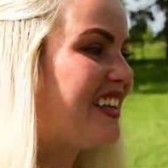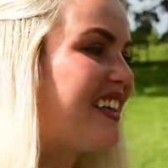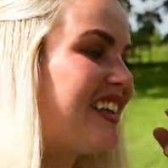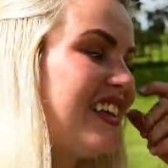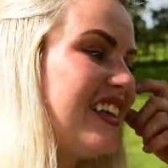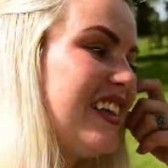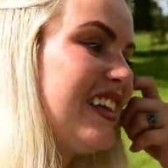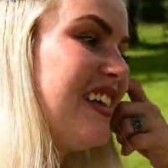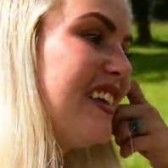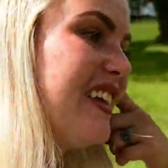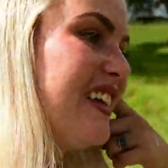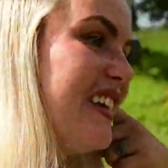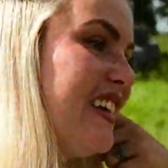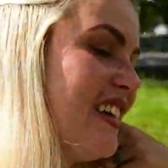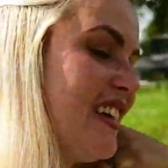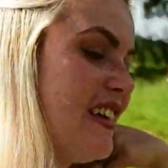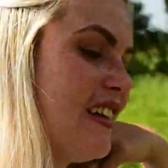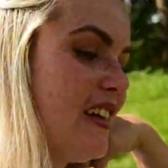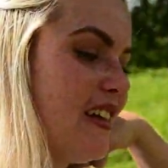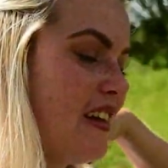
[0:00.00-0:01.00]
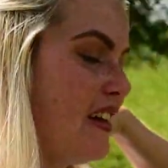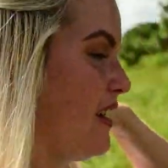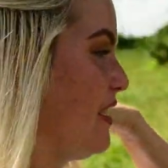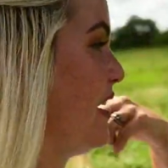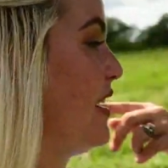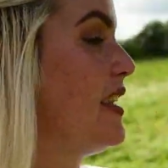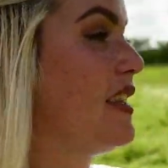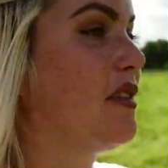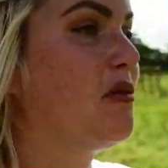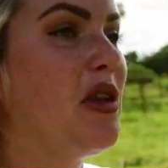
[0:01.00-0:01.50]

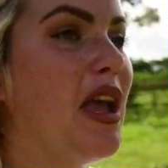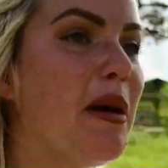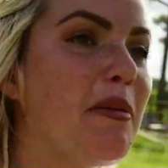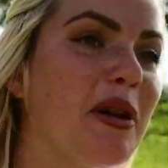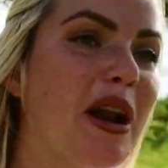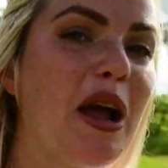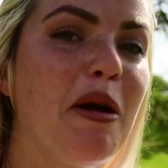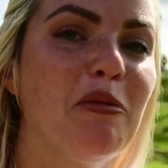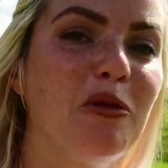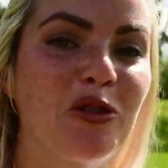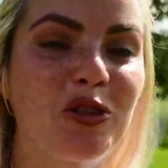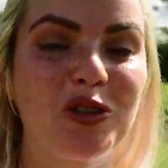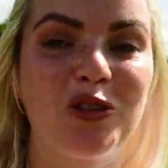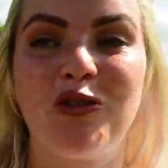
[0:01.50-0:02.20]
not on. Yeah, but I almost